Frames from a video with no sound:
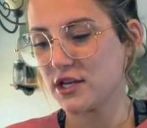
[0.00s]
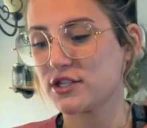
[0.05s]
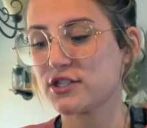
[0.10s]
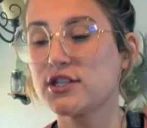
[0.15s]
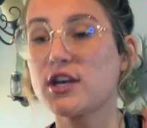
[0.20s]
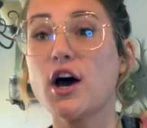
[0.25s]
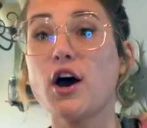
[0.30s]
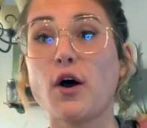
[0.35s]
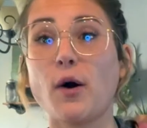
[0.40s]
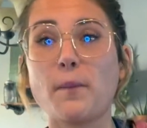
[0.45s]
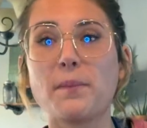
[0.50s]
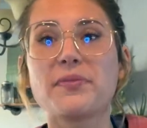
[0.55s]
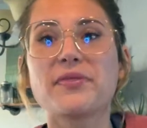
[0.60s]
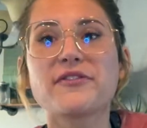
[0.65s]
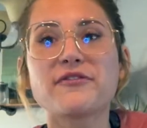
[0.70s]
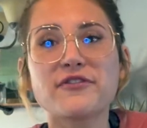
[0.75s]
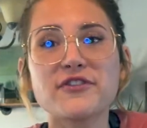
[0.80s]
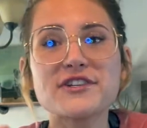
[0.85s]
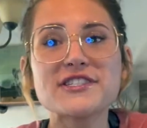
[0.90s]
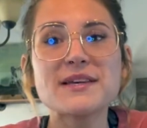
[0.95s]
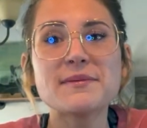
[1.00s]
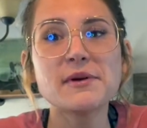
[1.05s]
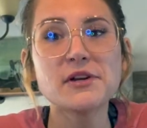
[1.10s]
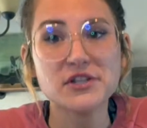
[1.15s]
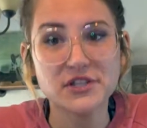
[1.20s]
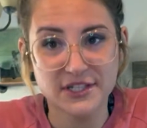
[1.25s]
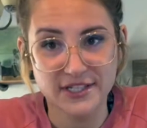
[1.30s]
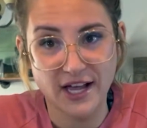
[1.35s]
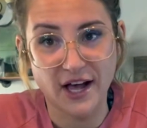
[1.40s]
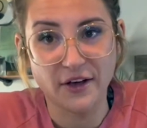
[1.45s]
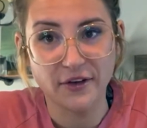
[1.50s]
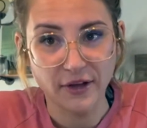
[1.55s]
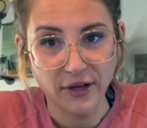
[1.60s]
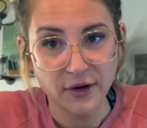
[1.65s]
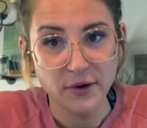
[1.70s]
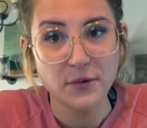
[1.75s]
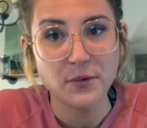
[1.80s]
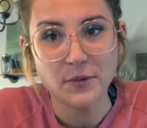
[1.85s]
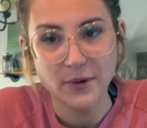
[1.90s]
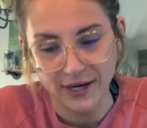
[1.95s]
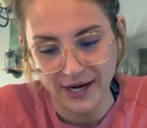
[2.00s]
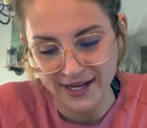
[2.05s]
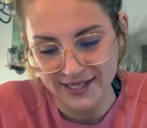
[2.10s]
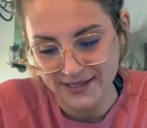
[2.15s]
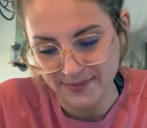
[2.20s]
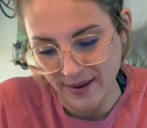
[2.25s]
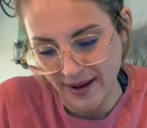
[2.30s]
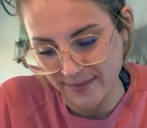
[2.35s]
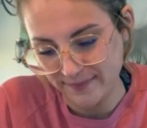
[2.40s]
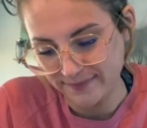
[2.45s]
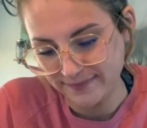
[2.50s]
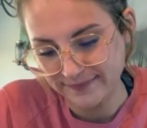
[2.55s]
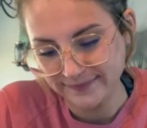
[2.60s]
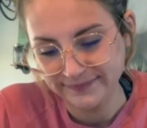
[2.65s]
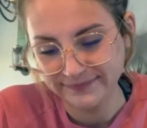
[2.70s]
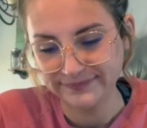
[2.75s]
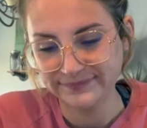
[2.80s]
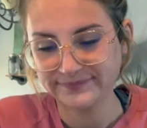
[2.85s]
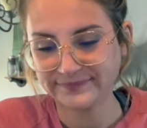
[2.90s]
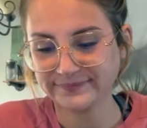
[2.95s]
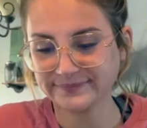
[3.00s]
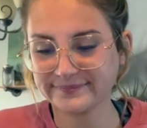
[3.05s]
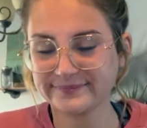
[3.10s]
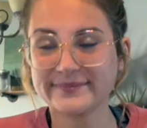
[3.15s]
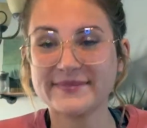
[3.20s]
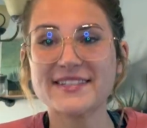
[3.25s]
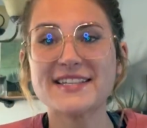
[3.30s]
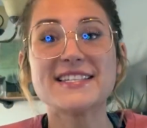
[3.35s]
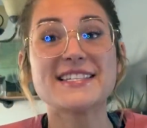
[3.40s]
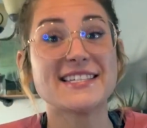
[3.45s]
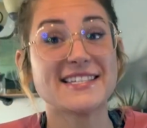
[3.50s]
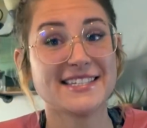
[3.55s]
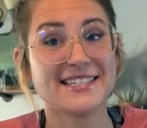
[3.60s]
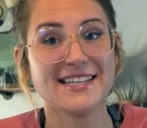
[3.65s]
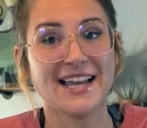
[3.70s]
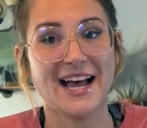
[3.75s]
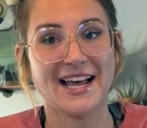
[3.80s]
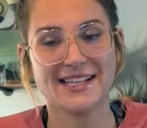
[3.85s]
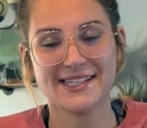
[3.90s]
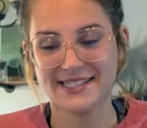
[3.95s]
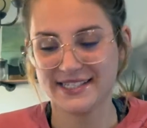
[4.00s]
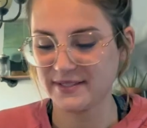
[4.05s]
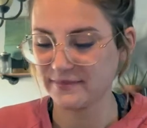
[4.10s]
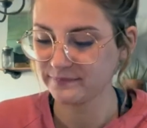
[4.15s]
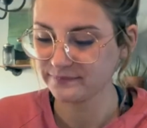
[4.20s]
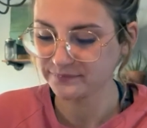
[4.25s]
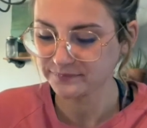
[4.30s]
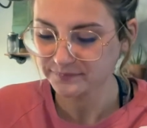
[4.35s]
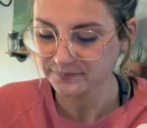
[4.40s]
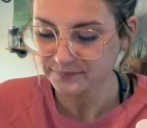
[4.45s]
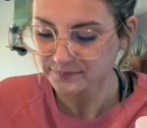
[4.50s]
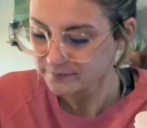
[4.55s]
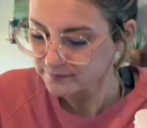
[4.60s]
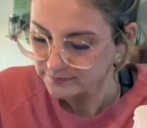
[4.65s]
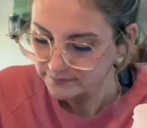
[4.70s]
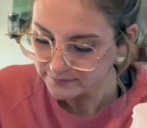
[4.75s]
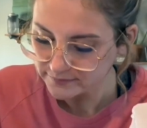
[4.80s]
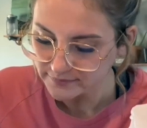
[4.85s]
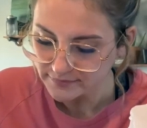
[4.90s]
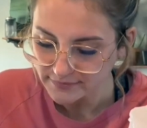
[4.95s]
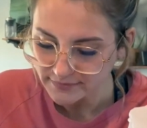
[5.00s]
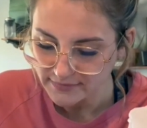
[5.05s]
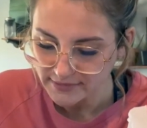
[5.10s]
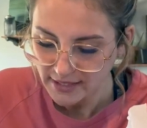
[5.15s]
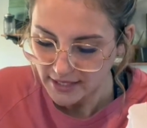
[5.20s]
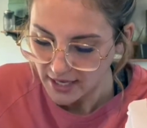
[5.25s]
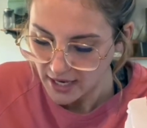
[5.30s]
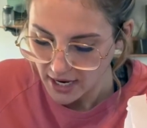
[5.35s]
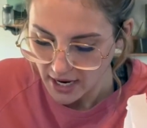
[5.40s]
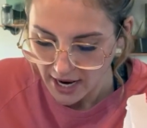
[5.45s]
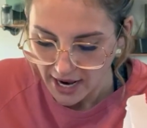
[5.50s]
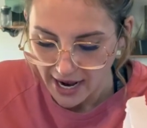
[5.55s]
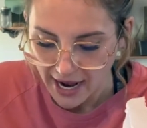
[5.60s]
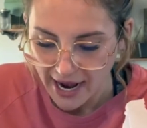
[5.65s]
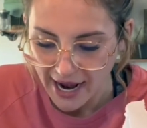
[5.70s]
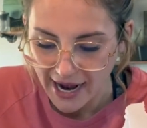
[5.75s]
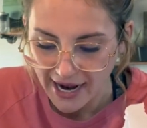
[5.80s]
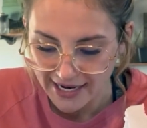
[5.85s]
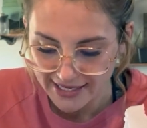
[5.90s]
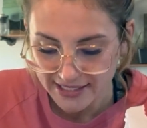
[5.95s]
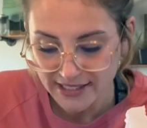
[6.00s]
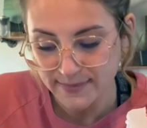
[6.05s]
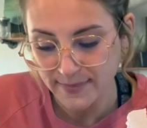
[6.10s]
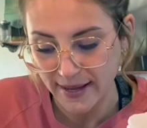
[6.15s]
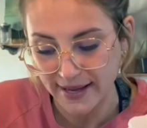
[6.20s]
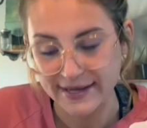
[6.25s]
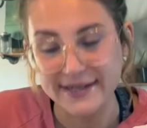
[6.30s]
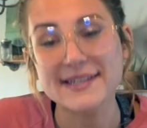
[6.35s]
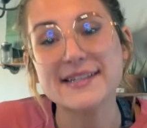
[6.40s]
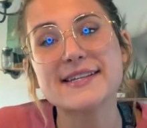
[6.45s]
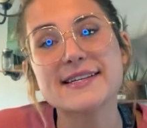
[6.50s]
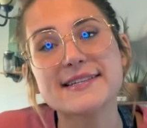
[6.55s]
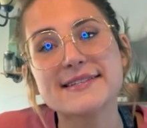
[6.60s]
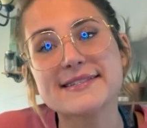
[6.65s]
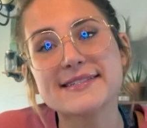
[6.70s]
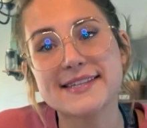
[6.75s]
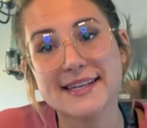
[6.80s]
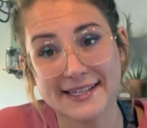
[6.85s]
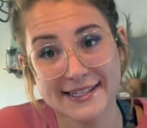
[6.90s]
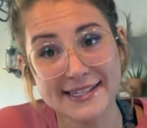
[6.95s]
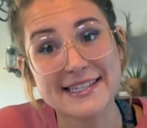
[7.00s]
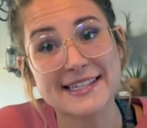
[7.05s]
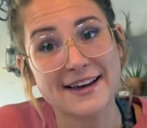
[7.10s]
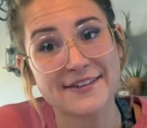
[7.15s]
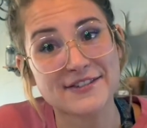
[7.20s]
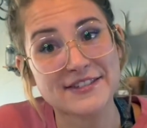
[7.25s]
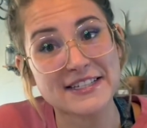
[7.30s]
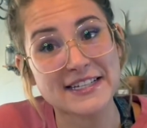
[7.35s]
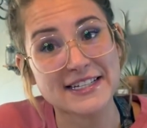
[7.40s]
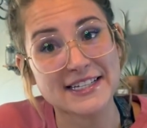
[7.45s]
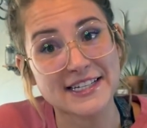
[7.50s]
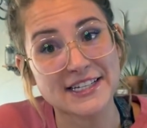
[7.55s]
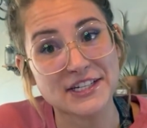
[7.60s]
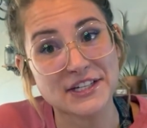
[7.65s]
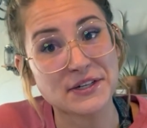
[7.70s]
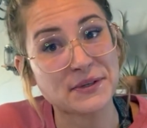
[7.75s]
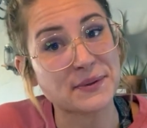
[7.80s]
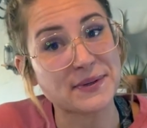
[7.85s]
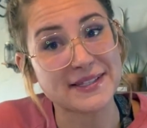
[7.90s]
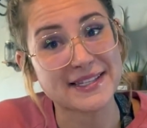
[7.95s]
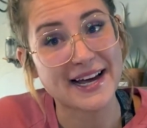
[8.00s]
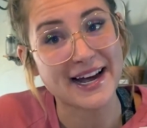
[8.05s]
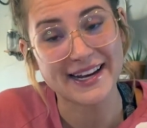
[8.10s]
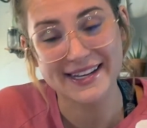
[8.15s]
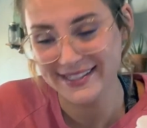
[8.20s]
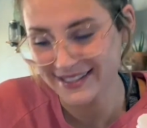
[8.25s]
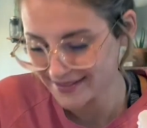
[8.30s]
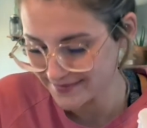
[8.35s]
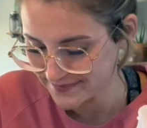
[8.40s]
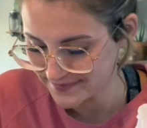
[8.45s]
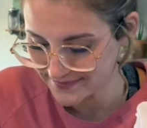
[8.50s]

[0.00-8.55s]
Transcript: So first let me just tell you what I spent, this is nuts. I spent 67.62 with tax.